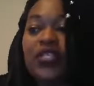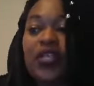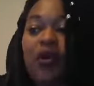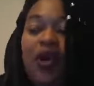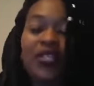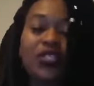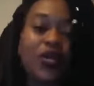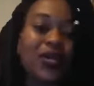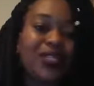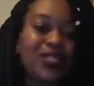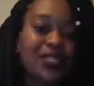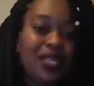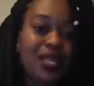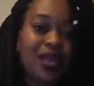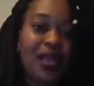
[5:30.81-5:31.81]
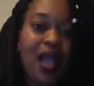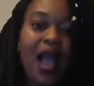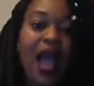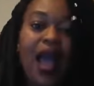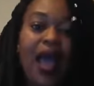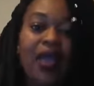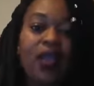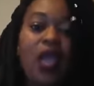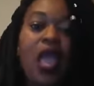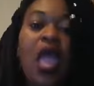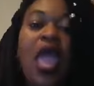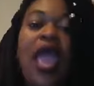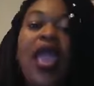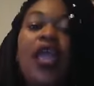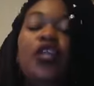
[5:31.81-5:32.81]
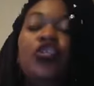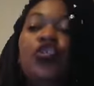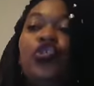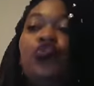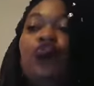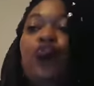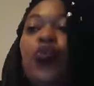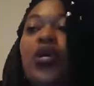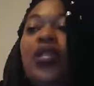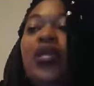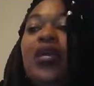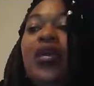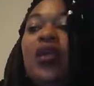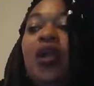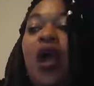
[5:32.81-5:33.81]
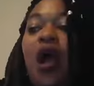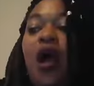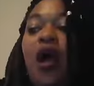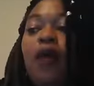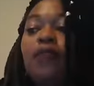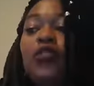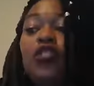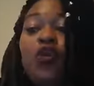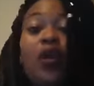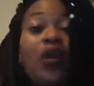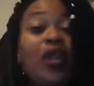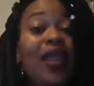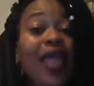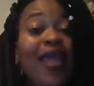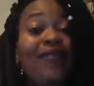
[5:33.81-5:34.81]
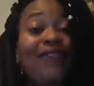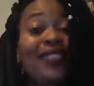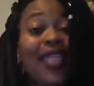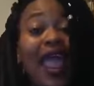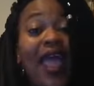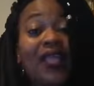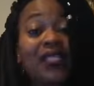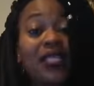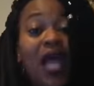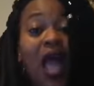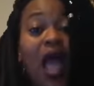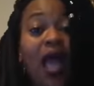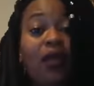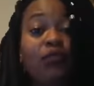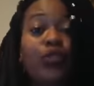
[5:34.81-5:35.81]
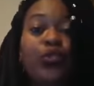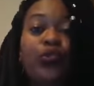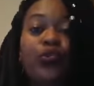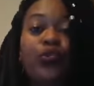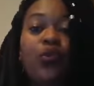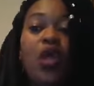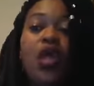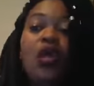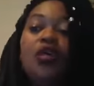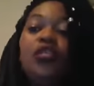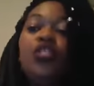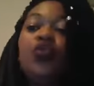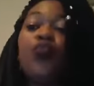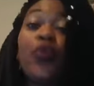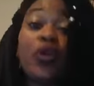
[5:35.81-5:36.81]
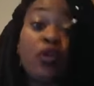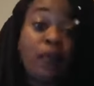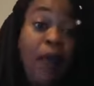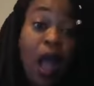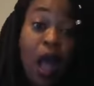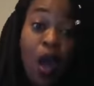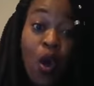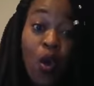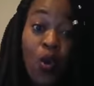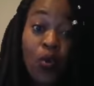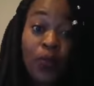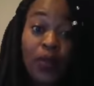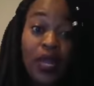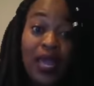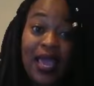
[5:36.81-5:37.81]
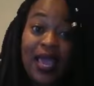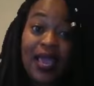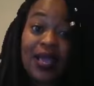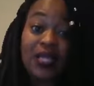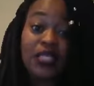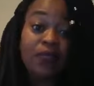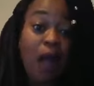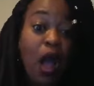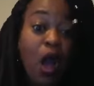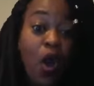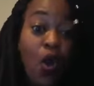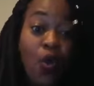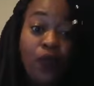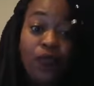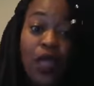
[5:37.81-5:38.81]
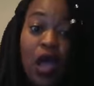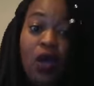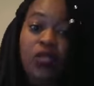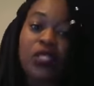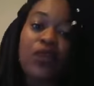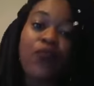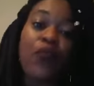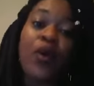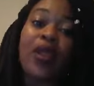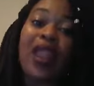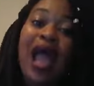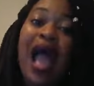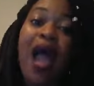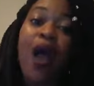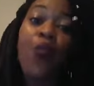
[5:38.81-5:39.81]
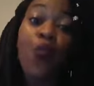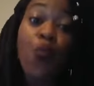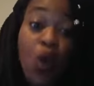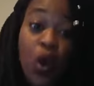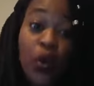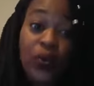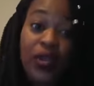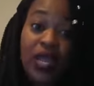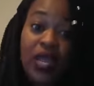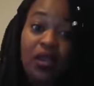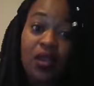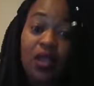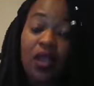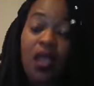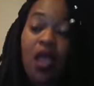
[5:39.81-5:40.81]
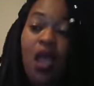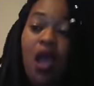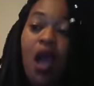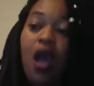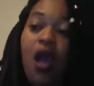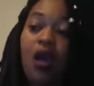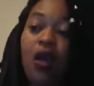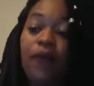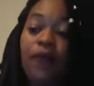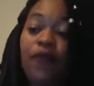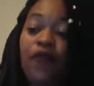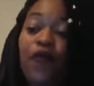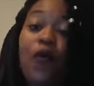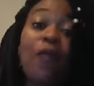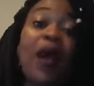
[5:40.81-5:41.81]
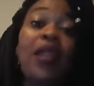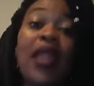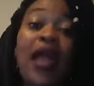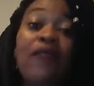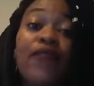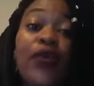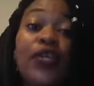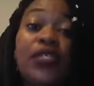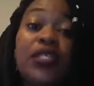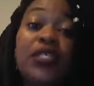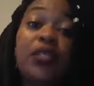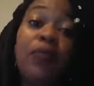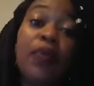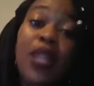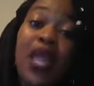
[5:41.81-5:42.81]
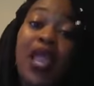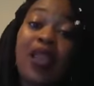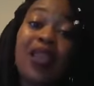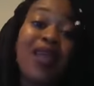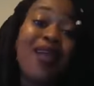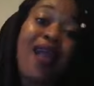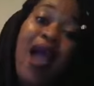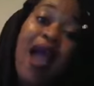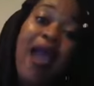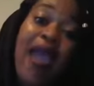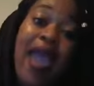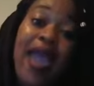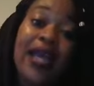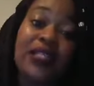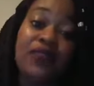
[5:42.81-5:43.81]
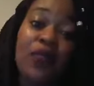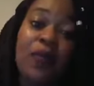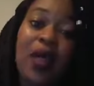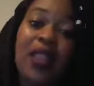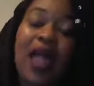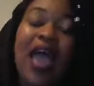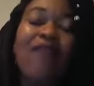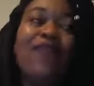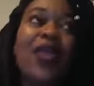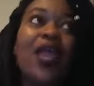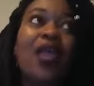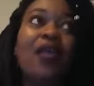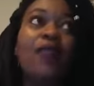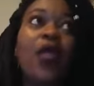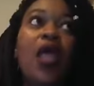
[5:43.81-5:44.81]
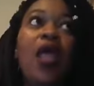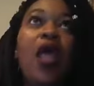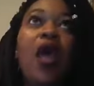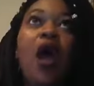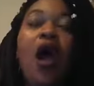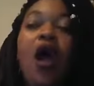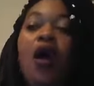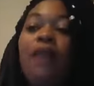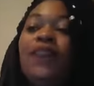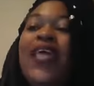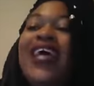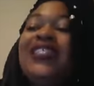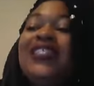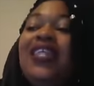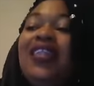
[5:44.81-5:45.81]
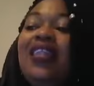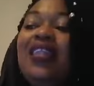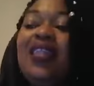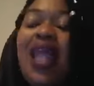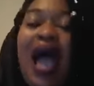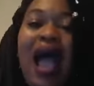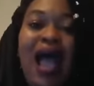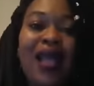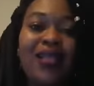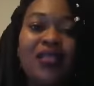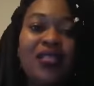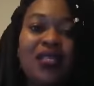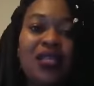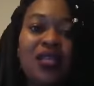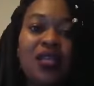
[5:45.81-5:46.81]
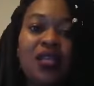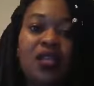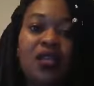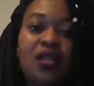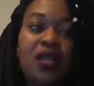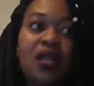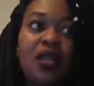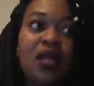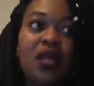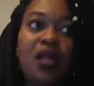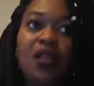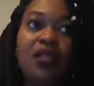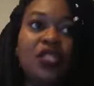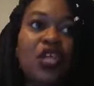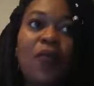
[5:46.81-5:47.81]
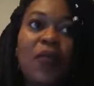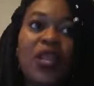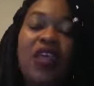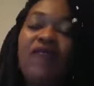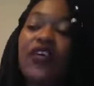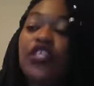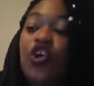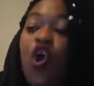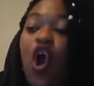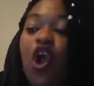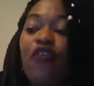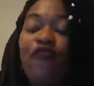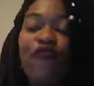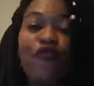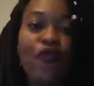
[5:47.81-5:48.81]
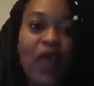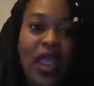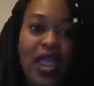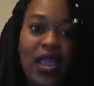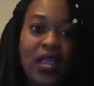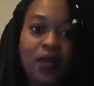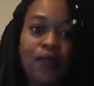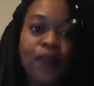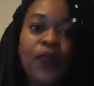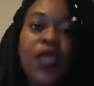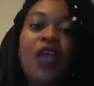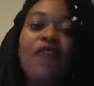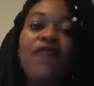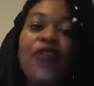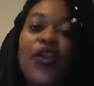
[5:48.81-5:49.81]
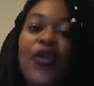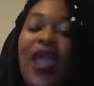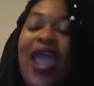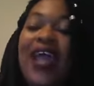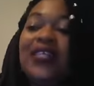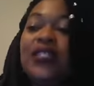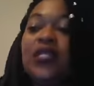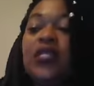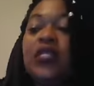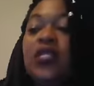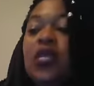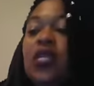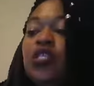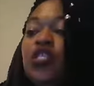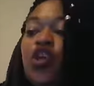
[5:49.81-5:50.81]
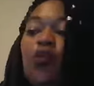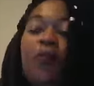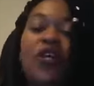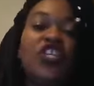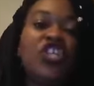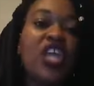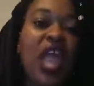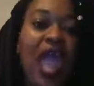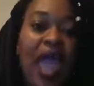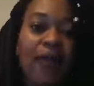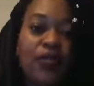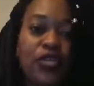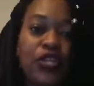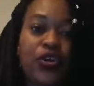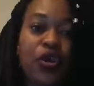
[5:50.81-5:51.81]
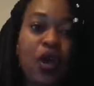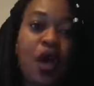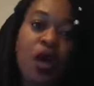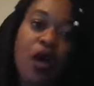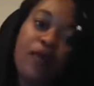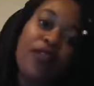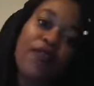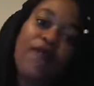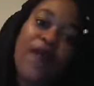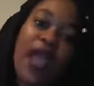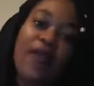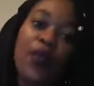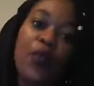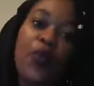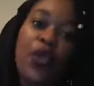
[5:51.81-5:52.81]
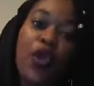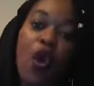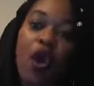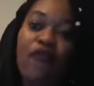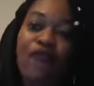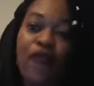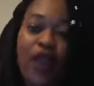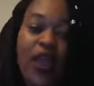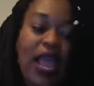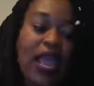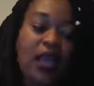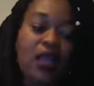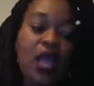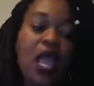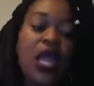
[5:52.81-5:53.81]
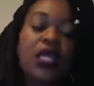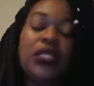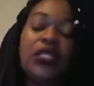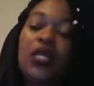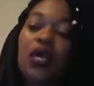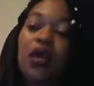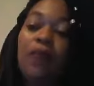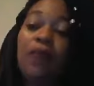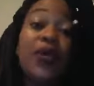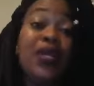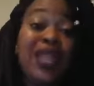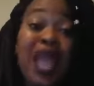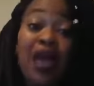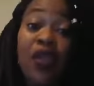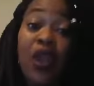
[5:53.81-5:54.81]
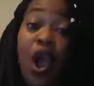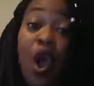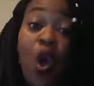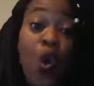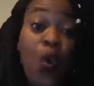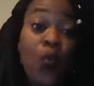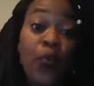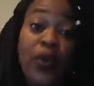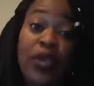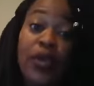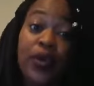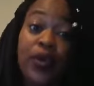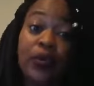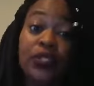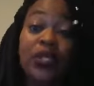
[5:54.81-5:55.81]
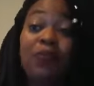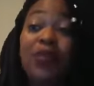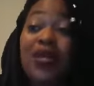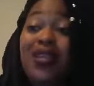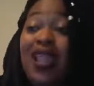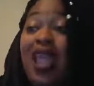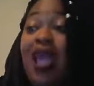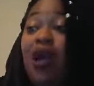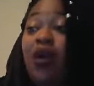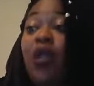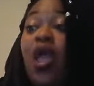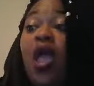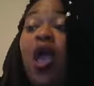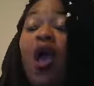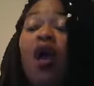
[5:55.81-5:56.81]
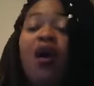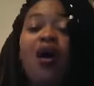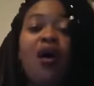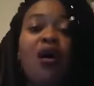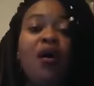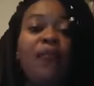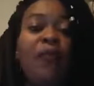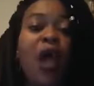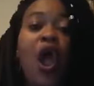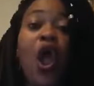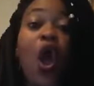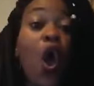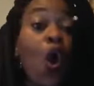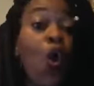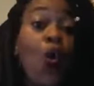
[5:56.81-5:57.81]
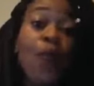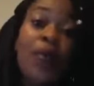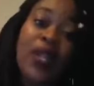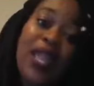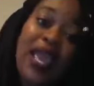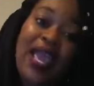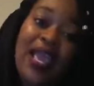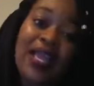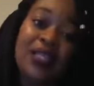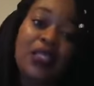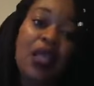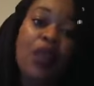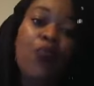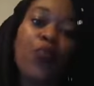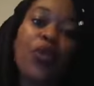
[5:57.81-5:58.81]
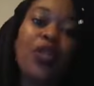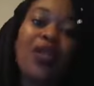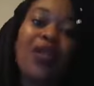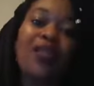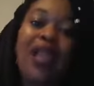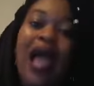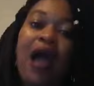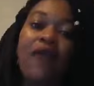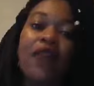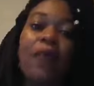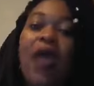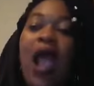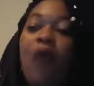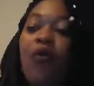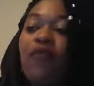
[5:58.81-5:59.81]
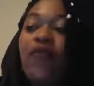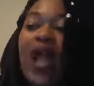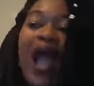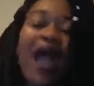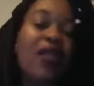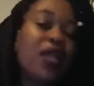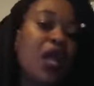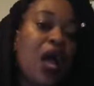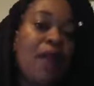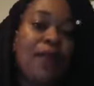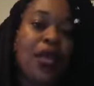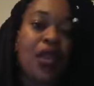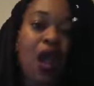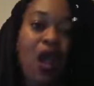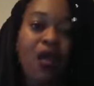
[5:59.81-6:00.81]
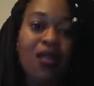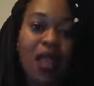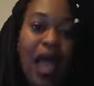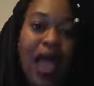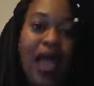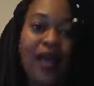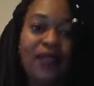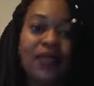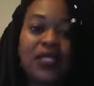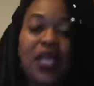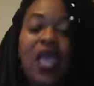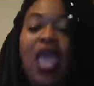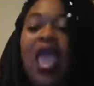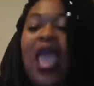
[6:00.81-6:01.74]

And so I started seeking God and just really started at that time to surrender my own plans, my own thoughts of what I wanted for my life versus the plan that God has for my life. And that's a lot. So many of us are afraid. Fear has us in so much capture of the fact that we are afraid to put down our own will, to put down our own plans, and really allow the power of God to come in our lives.